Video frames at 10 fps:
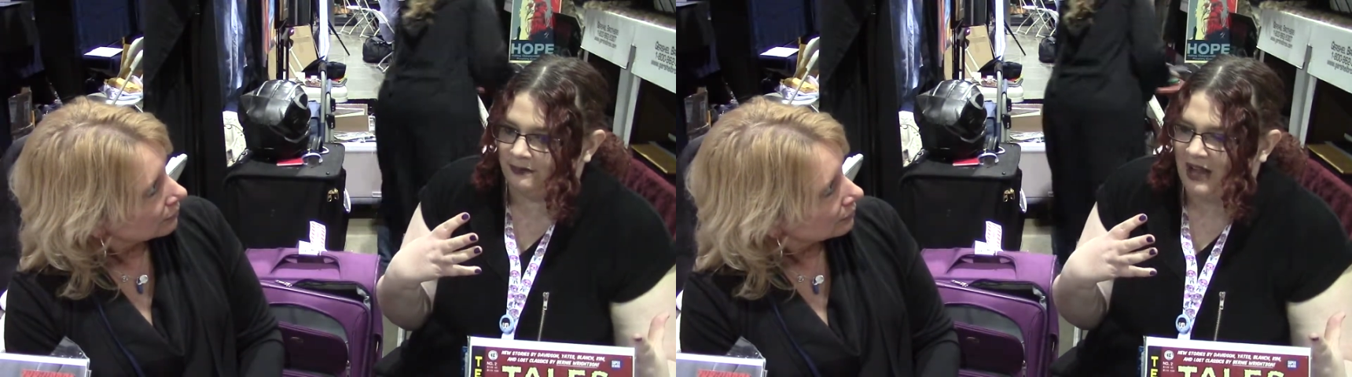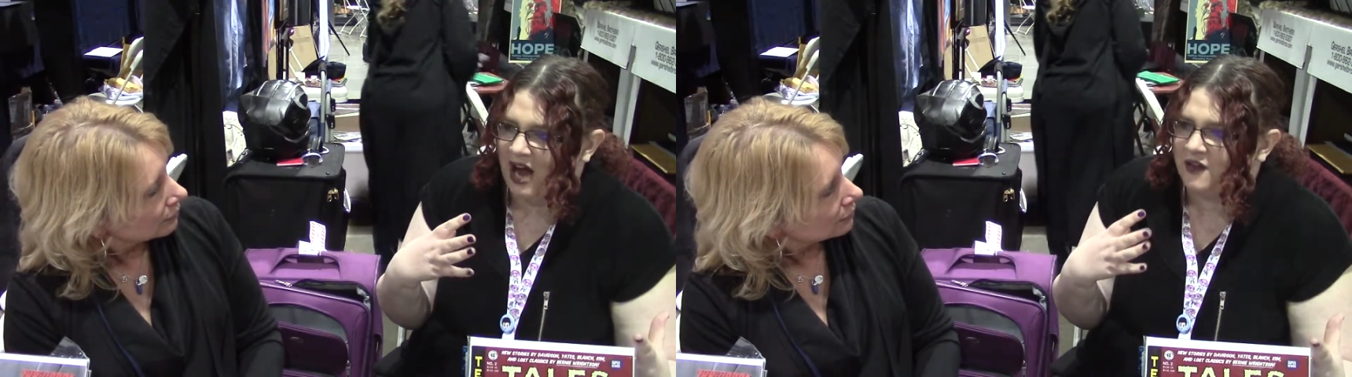
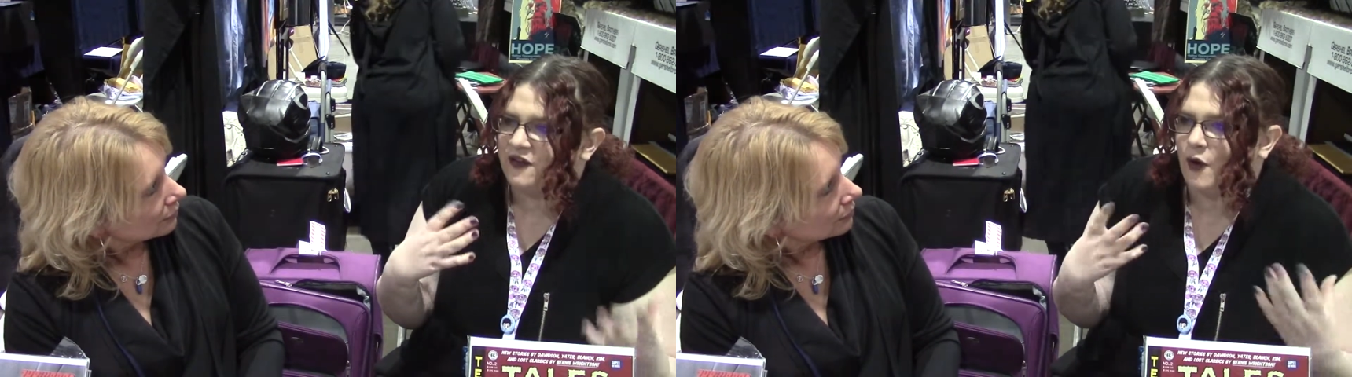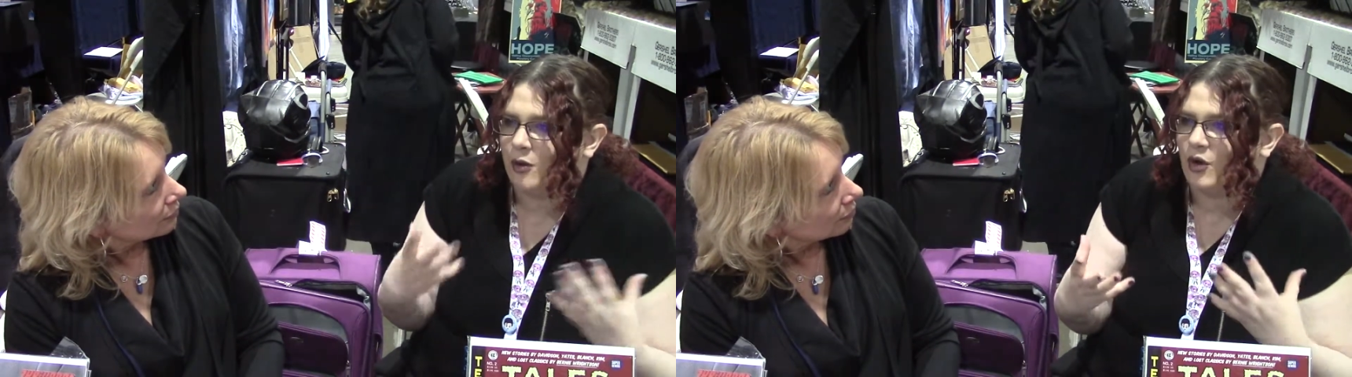Speaker 1: not
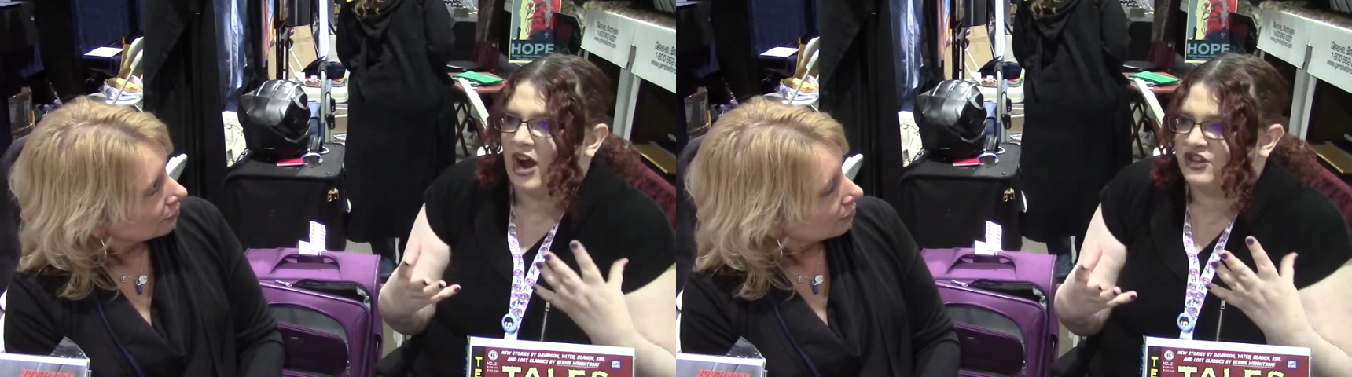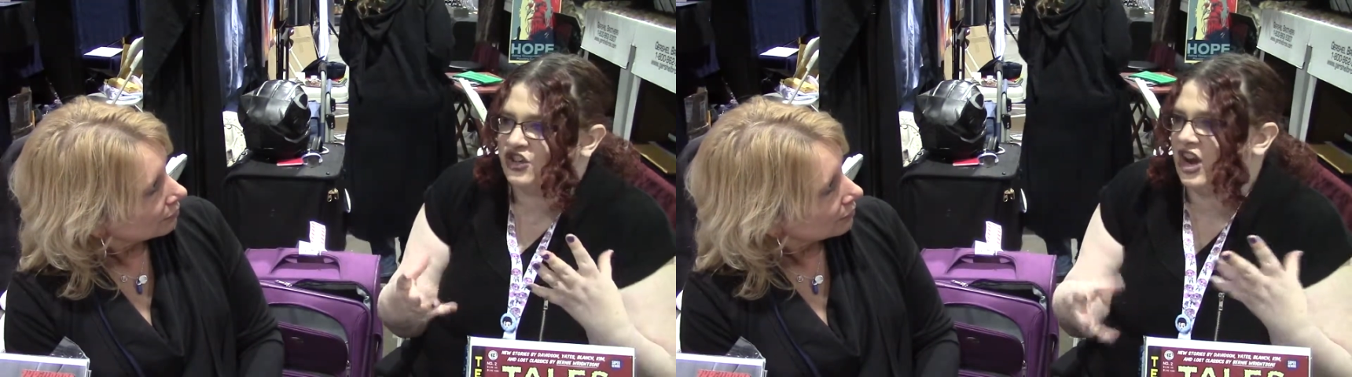a former
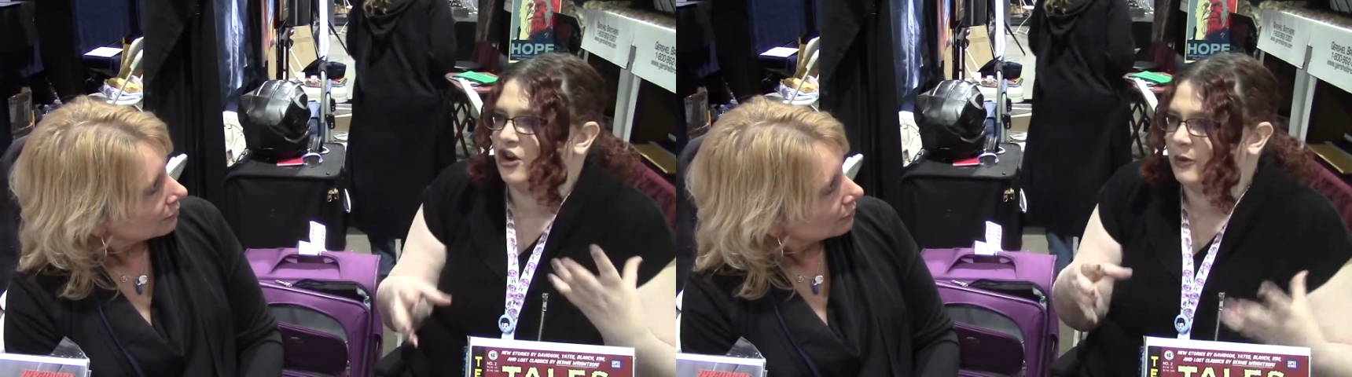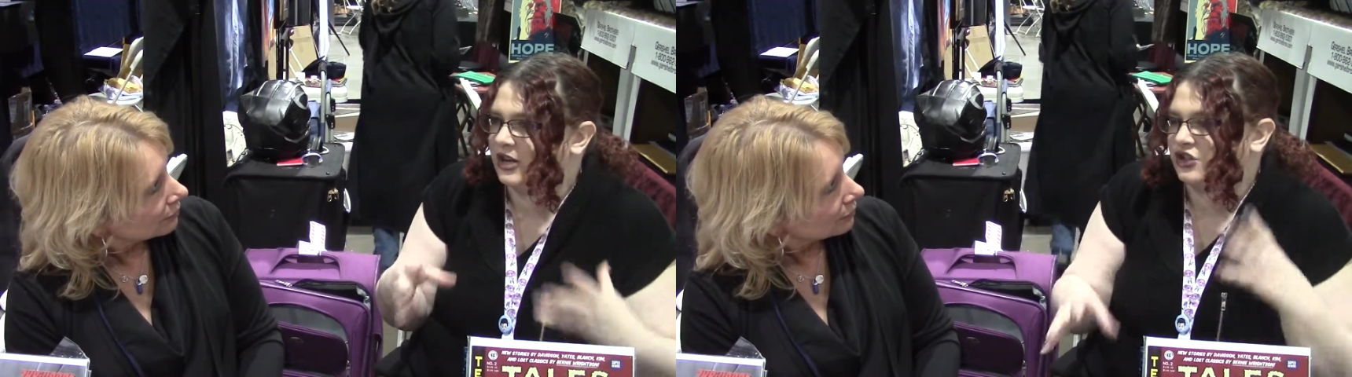
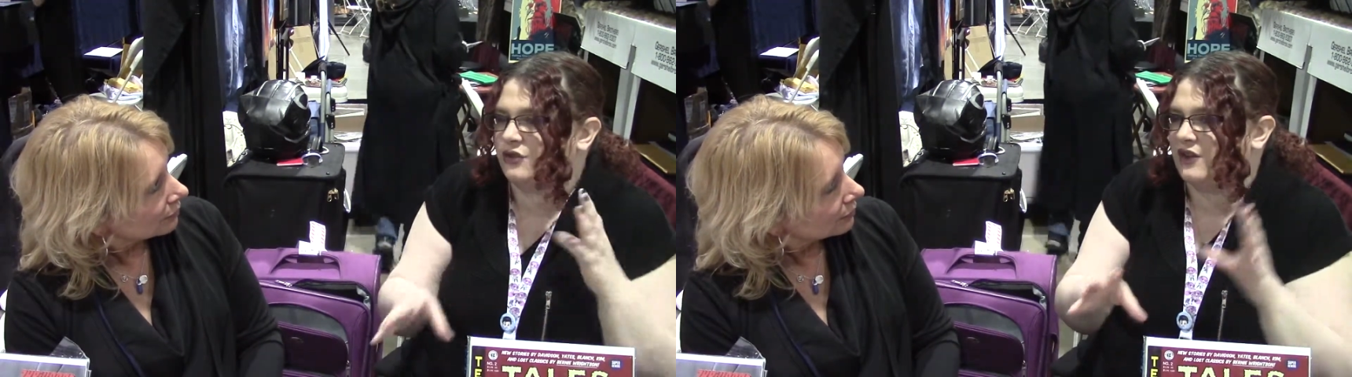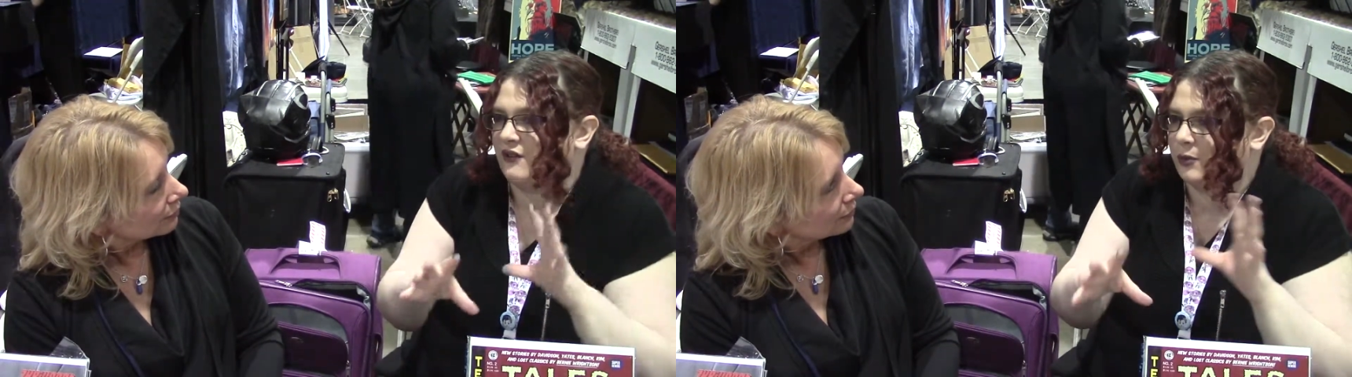educator, because
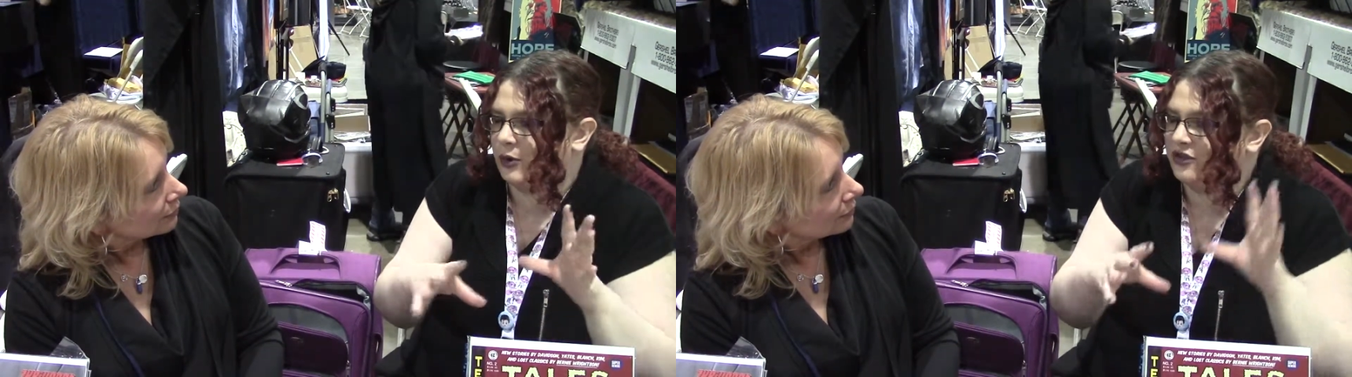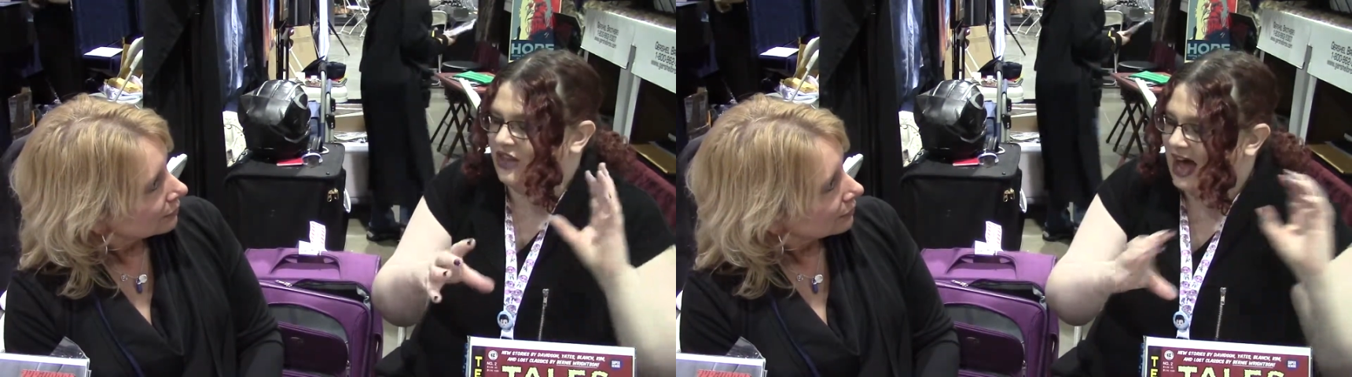you've never
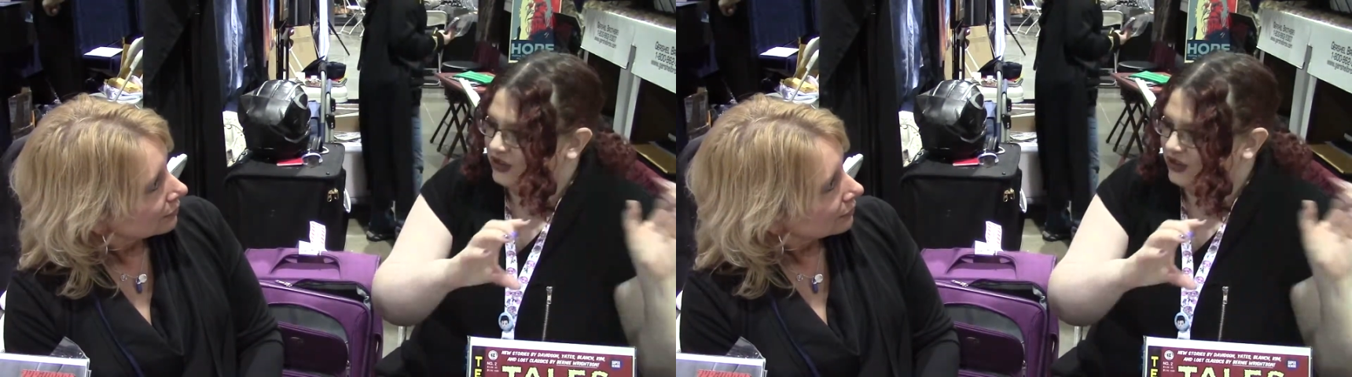put that